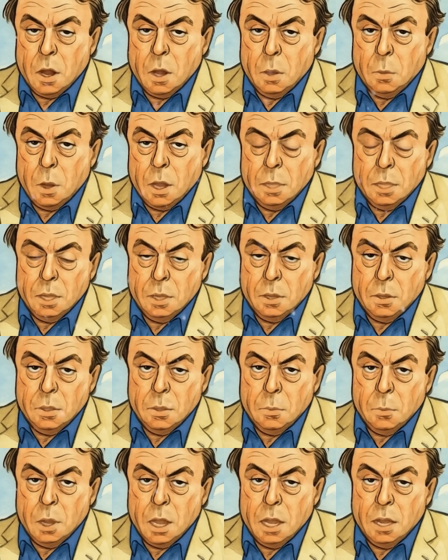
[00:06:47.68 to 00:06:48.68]
When the
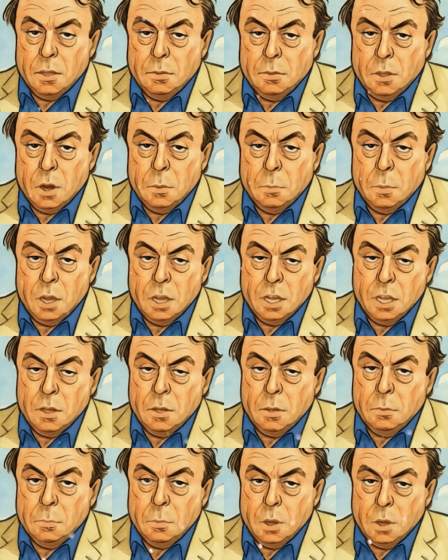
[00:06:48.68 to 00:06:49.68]
youth wing of your
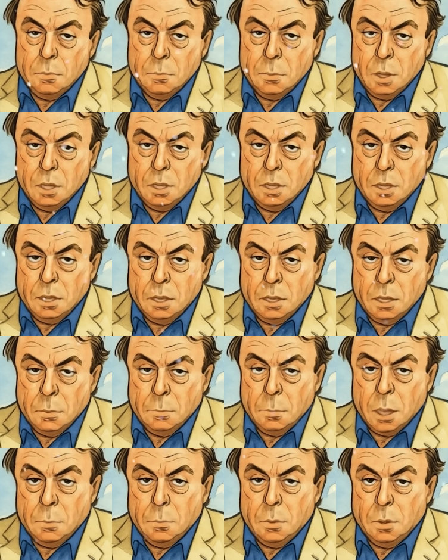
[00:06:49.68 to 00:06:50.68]
political movement, the
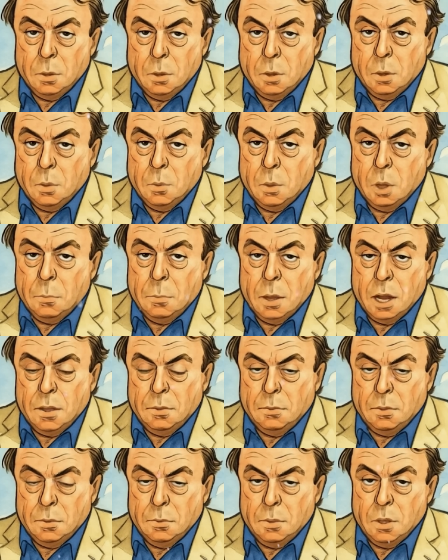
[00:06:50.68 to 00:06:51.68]
people you're grooming
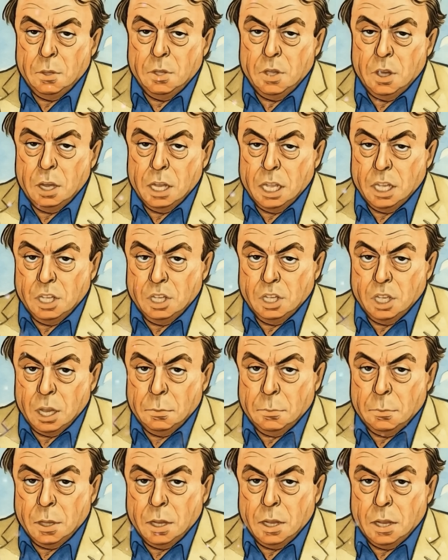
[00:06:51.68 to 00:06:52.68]
for future
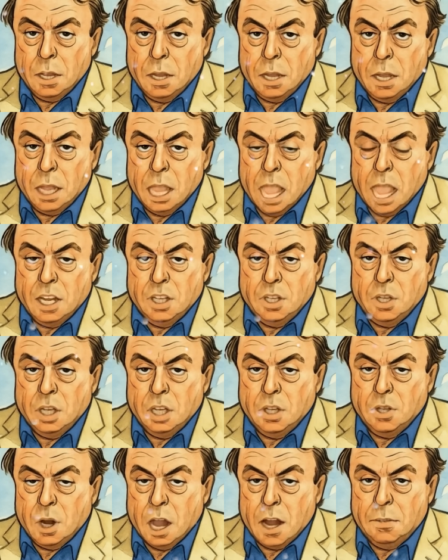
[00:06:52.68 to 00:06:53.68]
leadership, casually
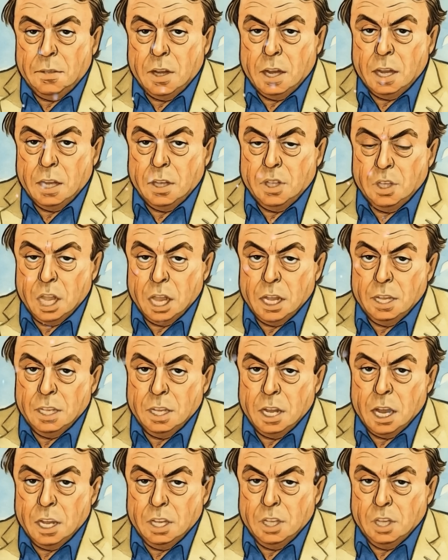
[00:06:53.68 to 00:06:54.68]
traffic in
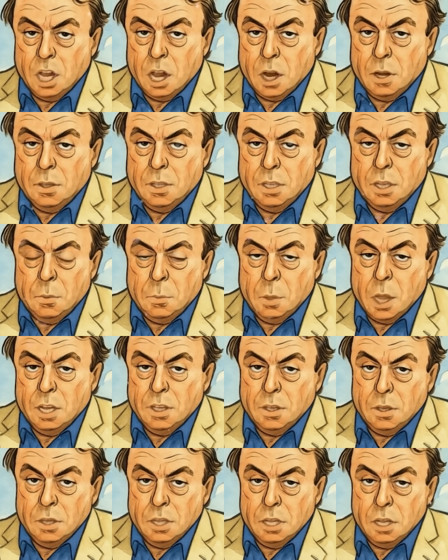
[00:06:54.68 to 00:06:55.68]
genocide jokes and
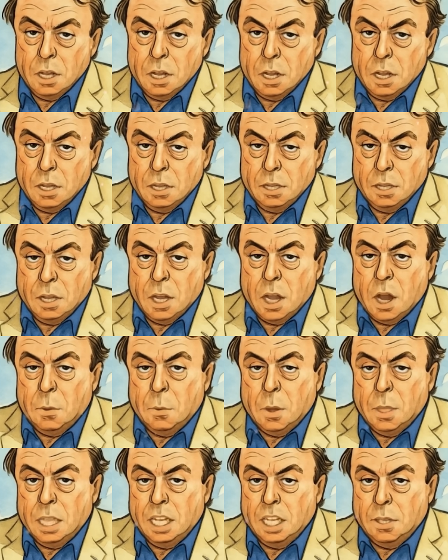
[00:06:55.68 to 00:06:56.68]
racial slurs,
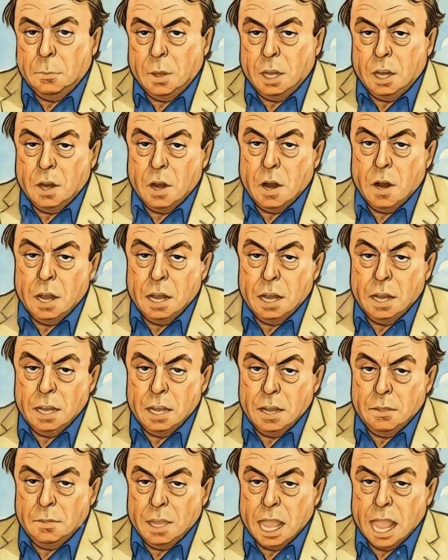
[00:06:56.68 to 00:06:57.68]
when they speak
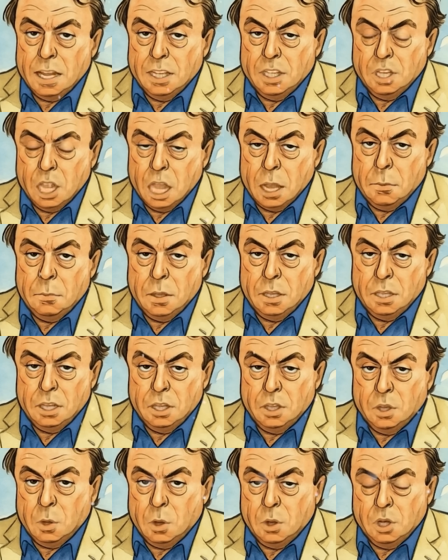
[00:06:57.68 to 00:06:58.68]
longingly of gas chambers
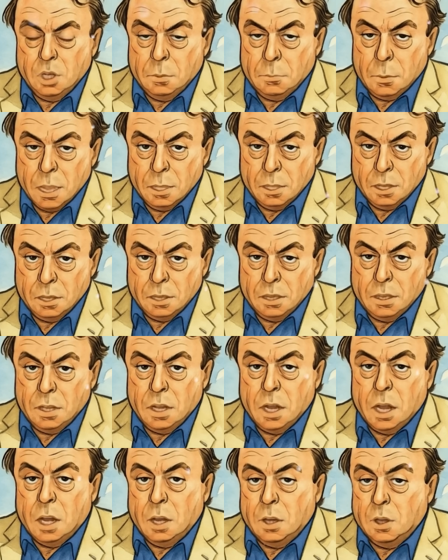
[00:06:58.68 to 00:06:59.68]
and torture methods,
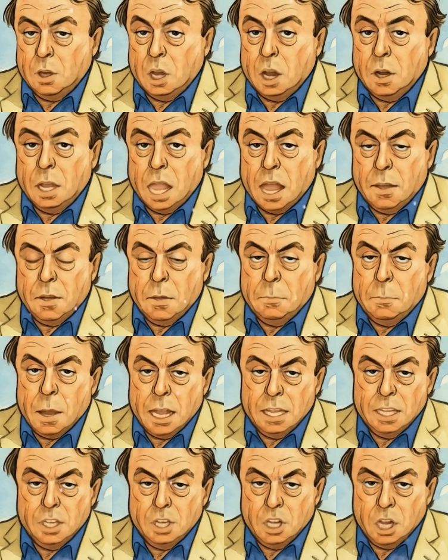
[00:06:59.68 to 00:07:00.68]
you don't have a
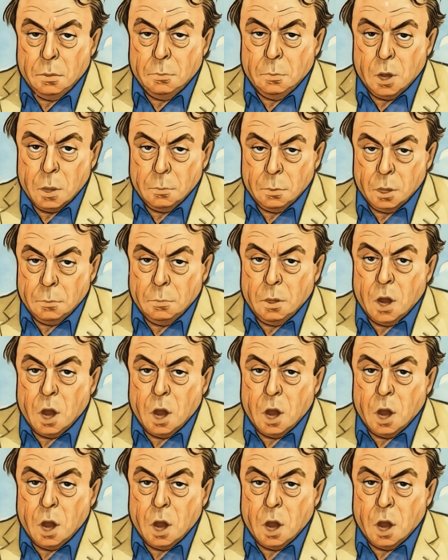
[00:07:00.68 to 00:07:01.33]
messaging problem